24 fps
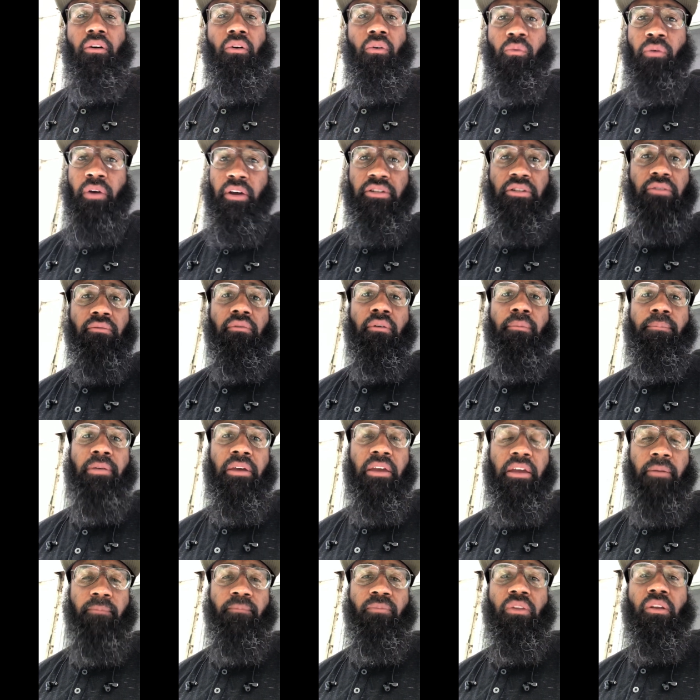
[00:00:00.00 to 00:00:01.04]
rinse and
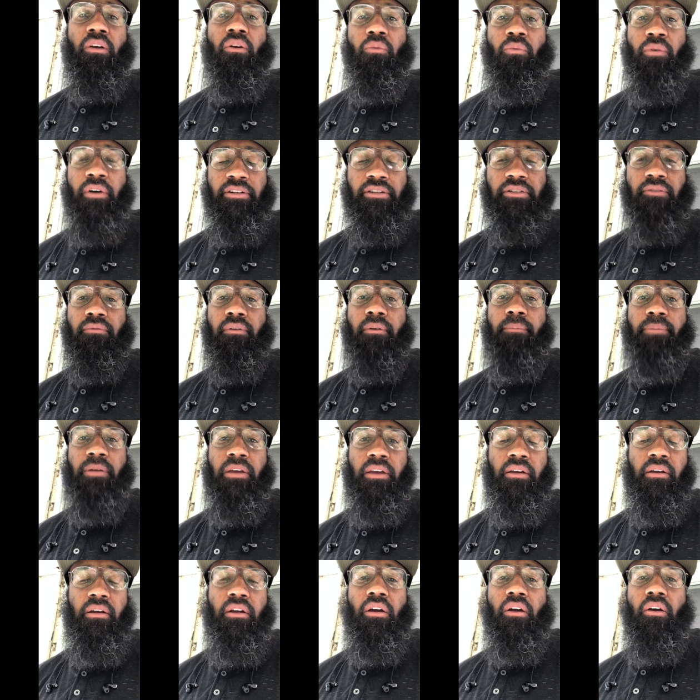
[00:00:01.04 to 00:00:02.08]
repeat, rinse and
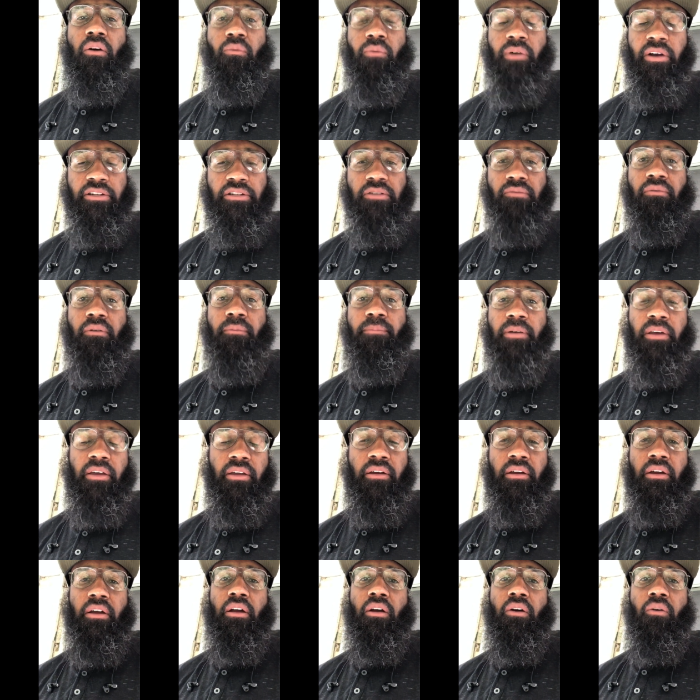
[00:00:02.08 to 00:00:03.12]
repeat, rinse and
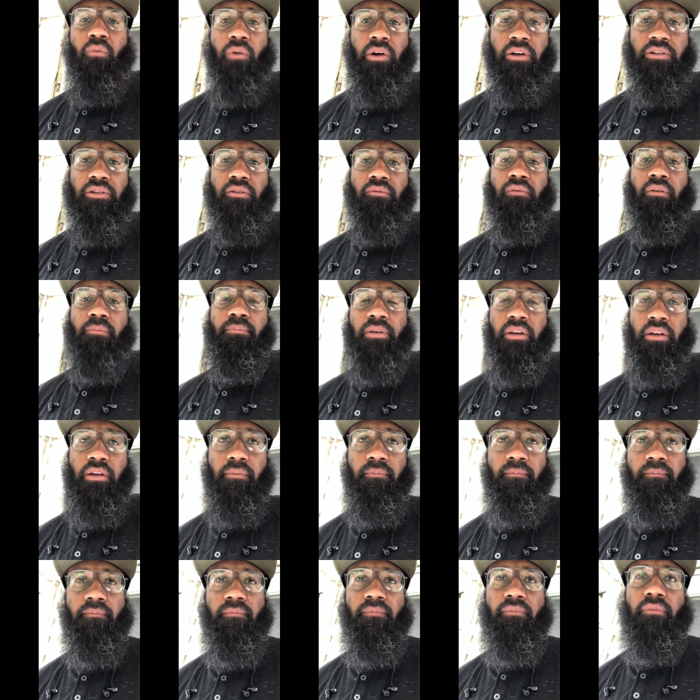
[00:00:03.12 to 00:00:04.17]
repeat, rinse and repeat.
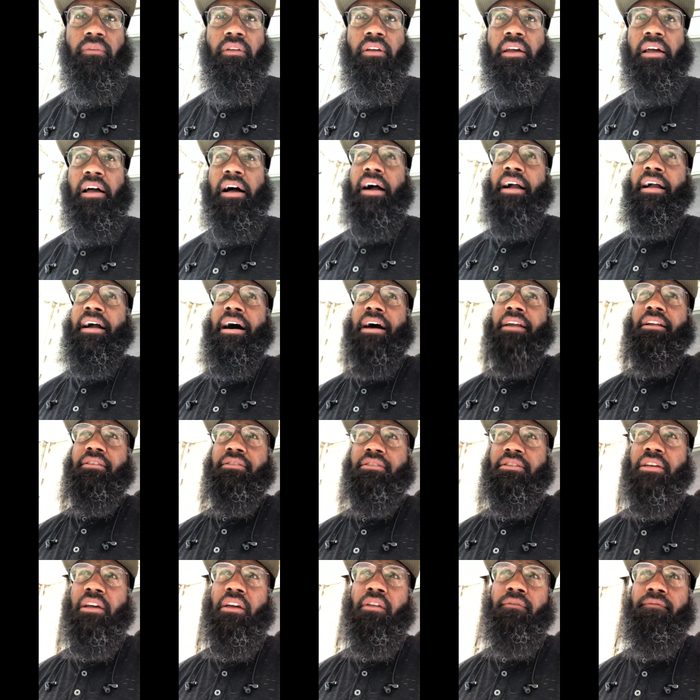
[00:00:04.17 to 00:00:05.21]
I got a
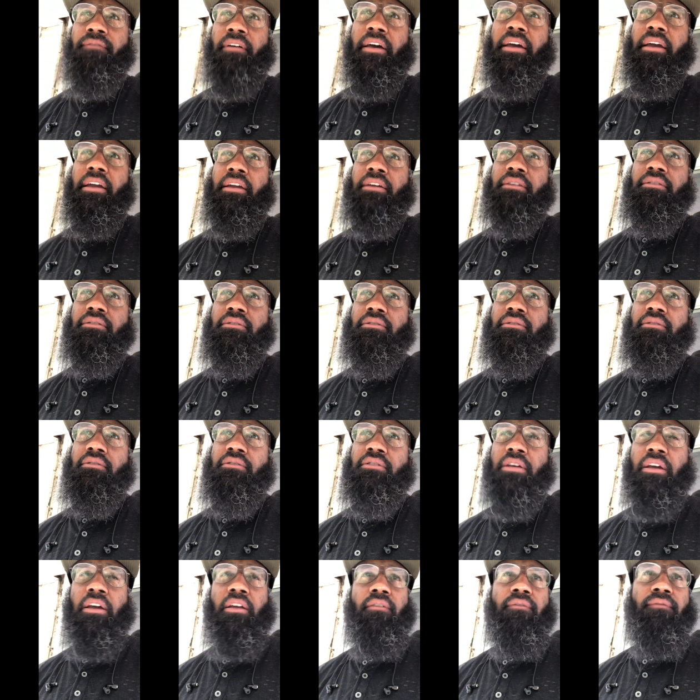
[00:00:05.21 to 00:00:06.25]
10 phase,
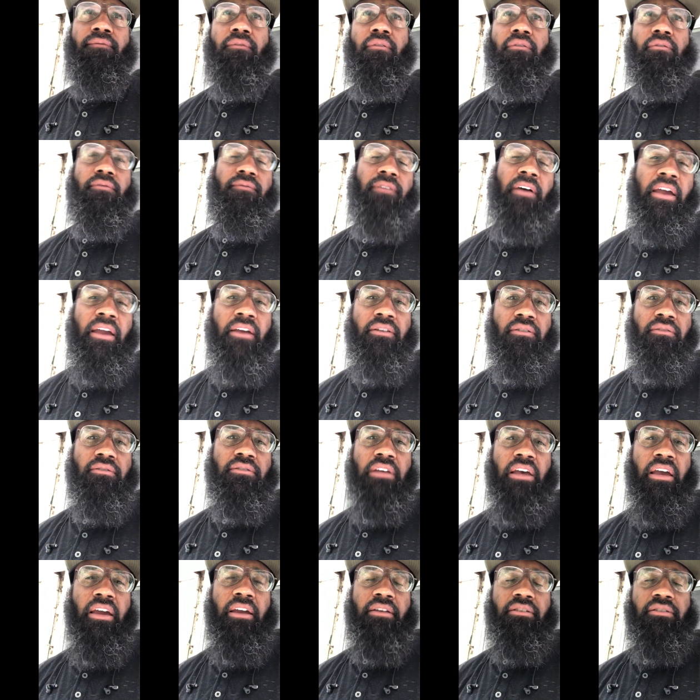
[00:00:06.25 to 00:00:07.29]
10 phase of
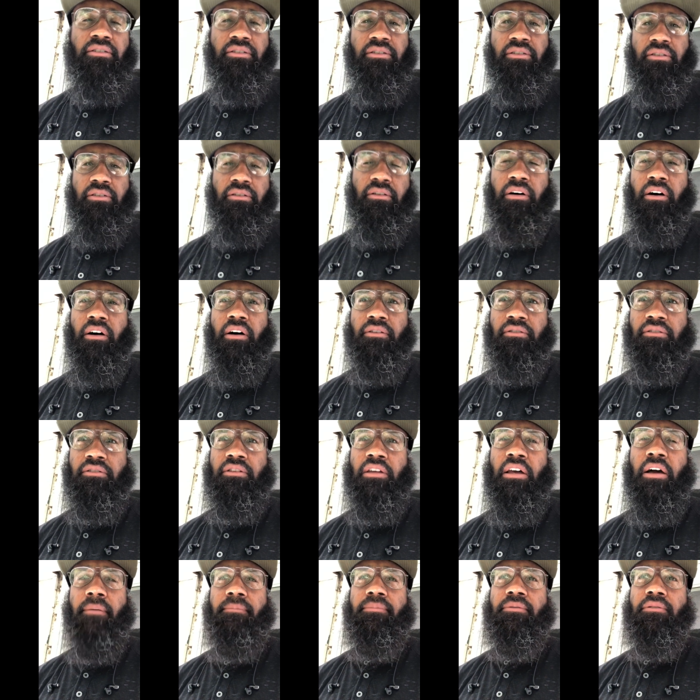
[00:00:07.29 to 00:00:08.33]
stage uh,
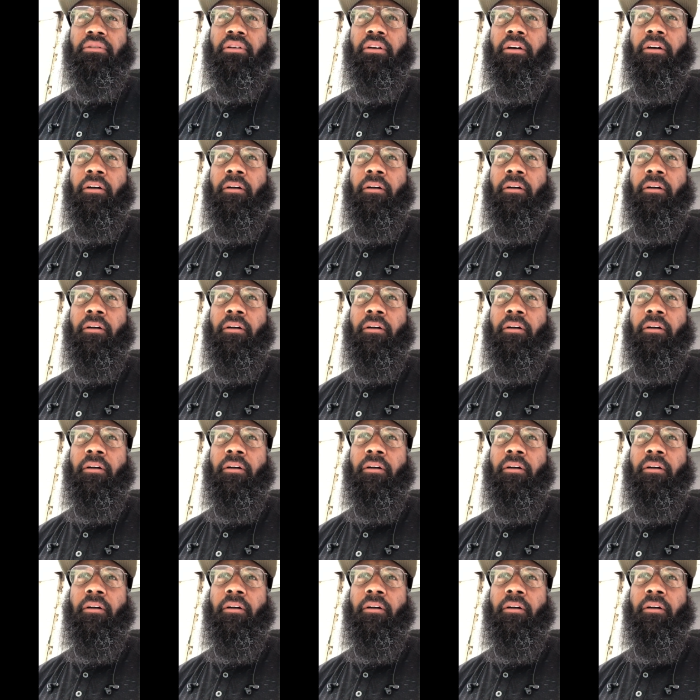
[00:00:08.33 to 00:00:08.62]
steps